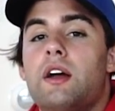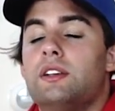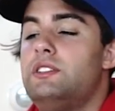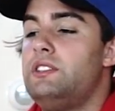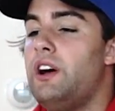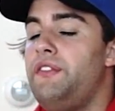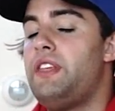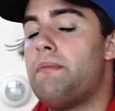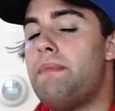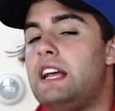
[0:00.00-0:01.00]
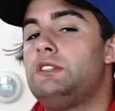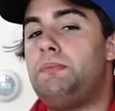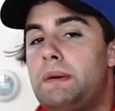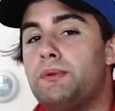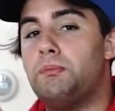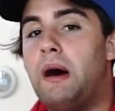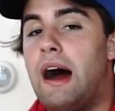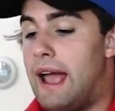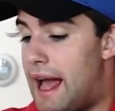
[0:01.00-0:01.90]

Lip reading: Stuff that makes people buy.